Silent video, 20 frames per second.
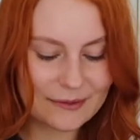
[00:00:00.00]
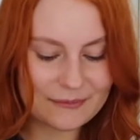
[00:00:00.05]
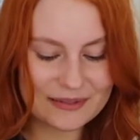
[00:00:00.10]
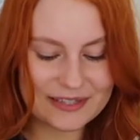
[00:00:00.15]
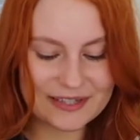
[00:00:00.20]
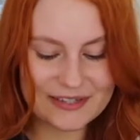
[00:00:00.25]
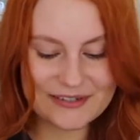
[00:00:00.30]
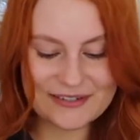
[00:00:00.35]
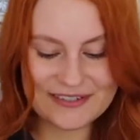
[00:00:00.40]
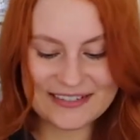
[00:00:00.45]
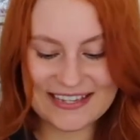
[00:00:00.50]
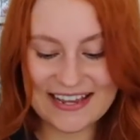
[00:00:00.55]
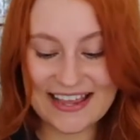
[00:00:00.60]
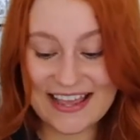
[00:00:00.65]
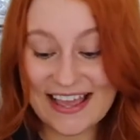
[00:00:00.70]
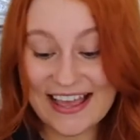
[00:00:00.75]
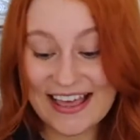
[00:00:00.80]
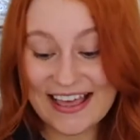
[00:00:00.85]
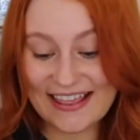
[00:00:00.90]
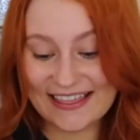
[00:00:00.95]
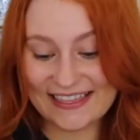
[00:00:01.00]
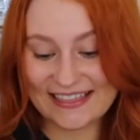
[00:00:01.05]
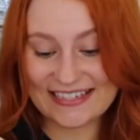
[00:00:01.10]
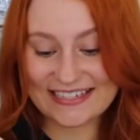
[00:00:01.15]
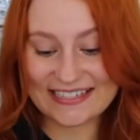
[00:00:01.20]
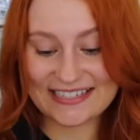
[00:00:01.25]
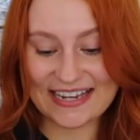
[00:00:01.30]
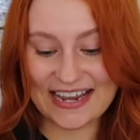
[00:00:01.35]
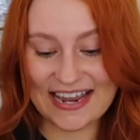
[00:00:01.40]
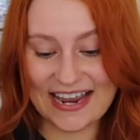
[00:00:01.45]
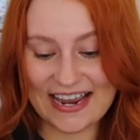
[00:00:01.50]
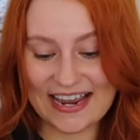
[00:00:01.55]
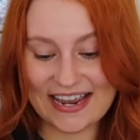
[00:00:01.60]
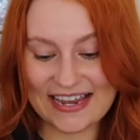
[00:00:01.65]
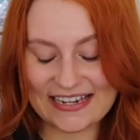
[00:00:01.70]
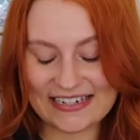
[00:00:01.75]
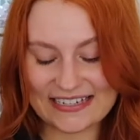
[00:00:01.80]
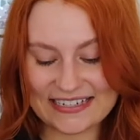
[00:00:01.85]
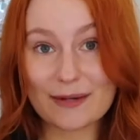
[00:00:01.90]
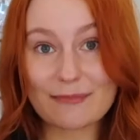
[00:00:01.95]
because this
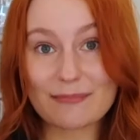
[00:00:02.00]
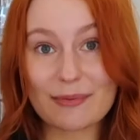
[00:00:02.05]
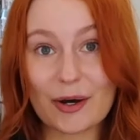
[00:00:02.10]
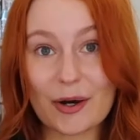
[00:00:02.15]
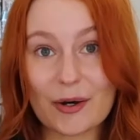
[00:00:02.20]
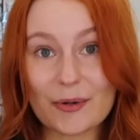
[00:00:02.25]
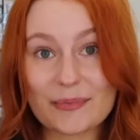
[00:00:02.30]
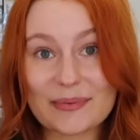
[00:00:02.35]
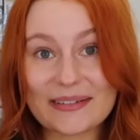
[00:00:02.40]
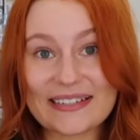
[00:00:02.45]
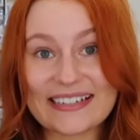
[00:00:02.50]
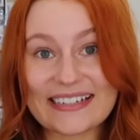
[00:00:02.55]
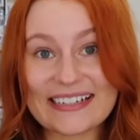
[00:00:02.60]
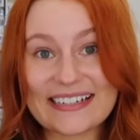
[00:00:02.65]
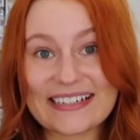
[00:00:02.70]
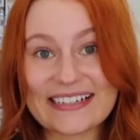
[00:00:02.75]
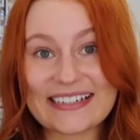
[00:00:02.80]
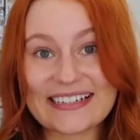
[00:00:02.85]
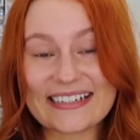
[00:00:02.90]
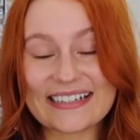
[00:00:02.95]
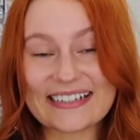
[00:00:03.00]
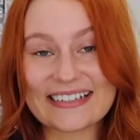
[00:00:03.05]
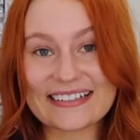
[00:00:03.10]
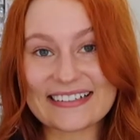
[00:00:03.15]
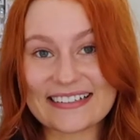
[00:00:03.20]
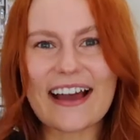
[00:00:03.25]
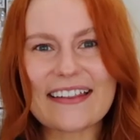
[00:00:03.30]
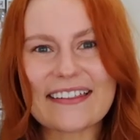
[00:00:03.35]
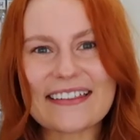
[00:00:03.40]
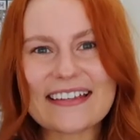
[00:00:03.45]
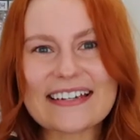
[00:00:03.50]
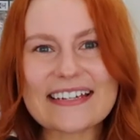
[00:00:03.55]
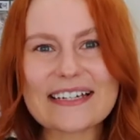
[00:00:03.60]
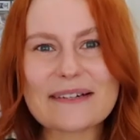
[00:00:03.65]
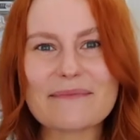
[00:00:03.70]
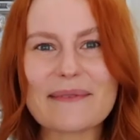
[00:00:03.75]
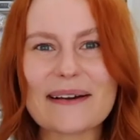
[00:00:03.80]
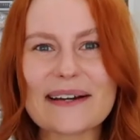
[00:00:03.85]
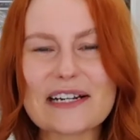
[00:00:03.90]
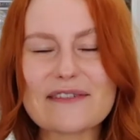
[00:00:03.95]
had a pop in here. I think
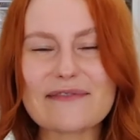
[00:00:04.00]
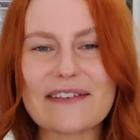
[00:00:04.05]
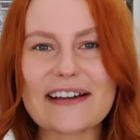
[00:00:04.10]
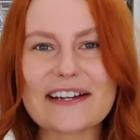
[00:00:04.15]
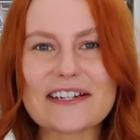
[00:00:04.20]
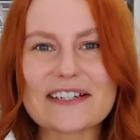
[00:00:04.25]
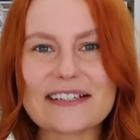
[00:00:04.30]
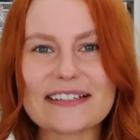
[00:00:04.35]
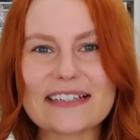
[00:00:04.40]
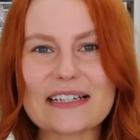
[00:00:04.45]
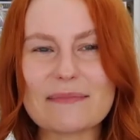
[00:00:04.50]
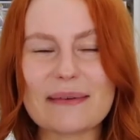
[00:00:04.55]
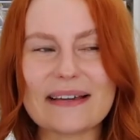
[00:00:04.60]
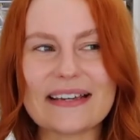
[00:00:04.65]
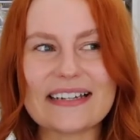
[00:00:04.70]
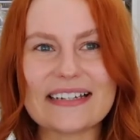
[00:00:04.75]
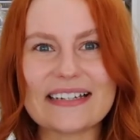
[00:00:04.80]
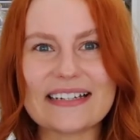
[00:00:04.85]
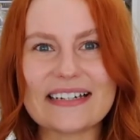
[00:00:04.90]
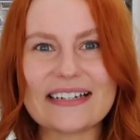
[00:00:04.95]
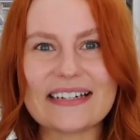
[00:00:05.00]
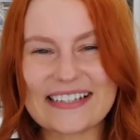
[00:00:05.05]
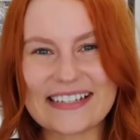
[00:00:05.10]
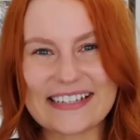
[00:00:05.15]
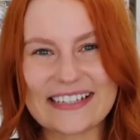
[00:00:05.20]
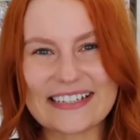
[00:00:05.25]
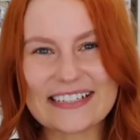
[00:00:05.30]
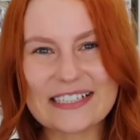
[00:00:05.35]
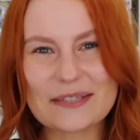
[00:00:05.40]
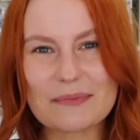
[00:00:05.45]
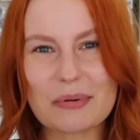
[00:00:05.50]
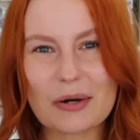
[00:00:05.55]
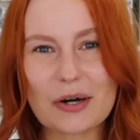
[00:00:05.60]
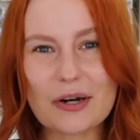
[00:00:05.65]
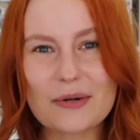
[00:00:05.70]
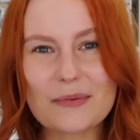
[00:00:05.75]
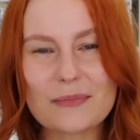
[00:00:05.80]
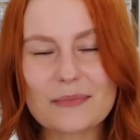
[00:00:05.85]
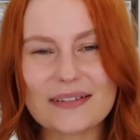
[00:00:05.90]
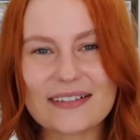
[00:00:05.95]
it might have actually been the It
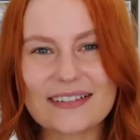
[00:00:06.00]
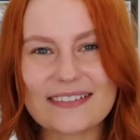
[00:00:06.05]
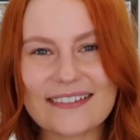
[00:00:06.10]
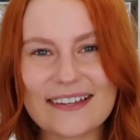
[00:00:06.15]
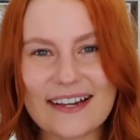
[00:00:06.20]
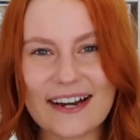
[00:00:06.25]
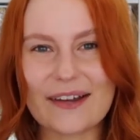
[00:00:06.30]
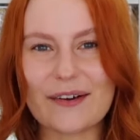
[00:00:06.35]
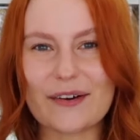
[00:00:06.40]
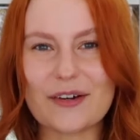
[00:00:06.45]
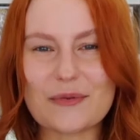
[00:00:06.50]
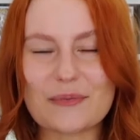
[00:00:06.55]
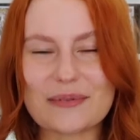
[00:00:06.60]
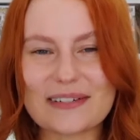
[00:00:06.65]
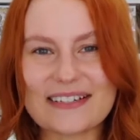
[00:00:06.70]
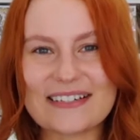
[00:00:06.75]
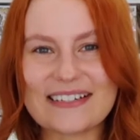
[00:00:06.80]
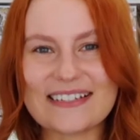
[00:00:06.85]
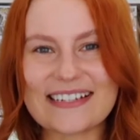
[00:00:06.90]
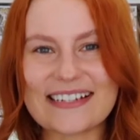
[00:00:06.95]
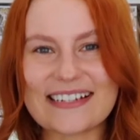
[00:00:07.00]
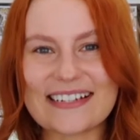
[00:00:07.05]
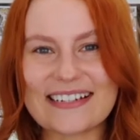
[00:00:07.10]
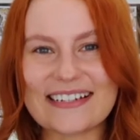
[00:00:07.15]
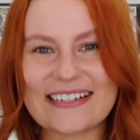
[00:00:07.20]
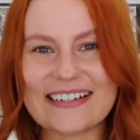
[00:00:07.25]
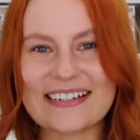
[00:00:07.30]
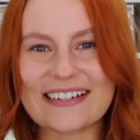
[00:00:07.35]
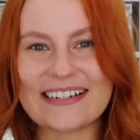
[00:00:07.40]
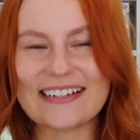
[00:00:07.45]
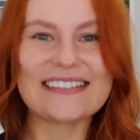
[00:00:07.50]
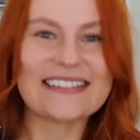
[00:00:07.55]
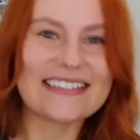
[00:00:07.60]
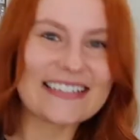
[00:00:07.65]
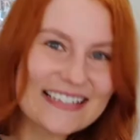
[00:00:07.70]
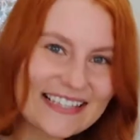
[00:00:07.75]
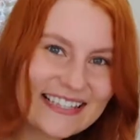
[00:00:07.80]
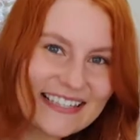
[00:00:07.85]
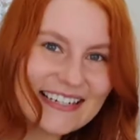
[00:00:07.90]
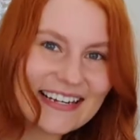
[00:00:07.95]
pop that I opened in
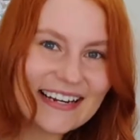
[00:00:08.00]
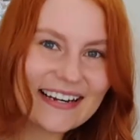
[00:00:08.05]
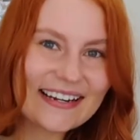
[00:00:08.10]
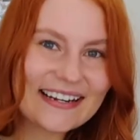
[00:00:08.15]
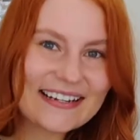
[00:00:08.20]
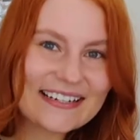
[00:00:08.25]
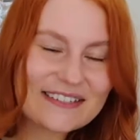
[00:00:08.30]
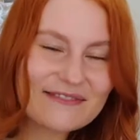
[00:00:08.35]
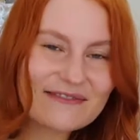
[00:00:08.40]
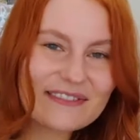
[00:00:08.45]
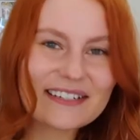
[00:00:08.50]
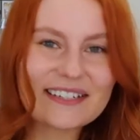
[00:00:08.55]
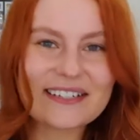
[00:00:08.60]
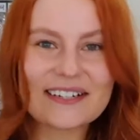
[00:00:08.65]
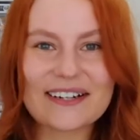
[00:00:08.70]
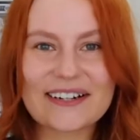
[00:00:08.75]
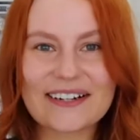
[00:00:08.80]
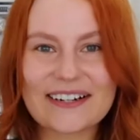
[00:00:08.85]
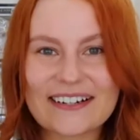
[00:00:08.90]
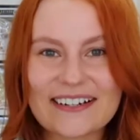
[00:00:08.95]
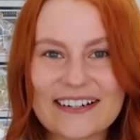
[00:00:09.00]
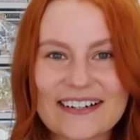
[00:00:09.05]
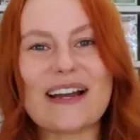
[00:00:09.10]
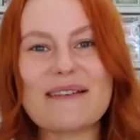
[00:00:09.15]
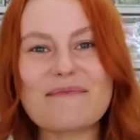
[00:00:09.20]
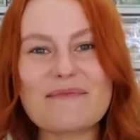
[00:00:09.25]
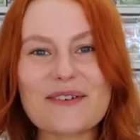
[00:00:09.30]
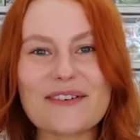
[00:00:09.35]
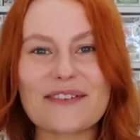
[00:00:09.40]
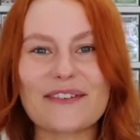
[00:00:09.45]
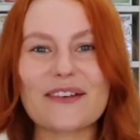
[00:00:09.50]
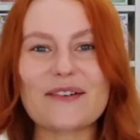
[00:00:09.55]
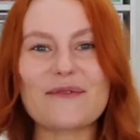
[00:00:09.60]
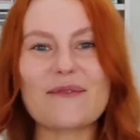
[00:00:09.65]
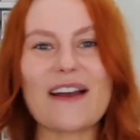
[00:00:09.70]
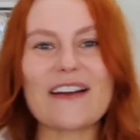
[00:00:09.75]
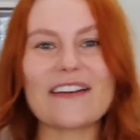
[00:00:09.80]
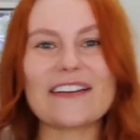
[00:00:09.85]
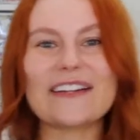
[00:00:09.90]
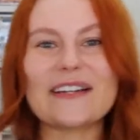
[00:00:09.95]
yesterday's video. I'm also
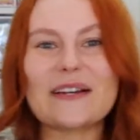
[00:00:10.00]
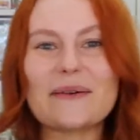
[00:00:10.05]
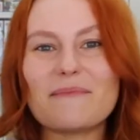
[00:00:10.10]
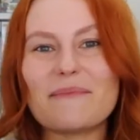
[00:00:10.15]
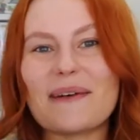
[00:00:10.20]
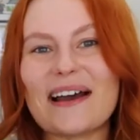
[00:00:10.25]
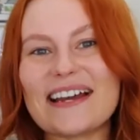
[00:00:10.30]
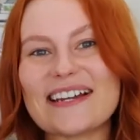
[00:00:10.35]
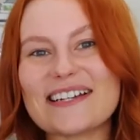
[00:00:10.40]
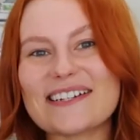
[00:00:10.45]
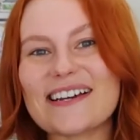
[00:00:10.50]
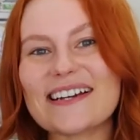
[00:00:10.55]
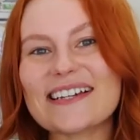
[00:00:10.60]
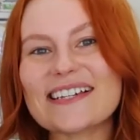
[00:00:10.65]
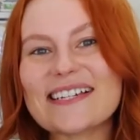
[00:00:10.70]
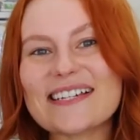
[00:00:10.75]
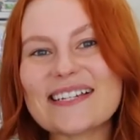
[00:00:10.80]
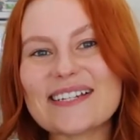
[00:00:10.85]
wearing my Chucky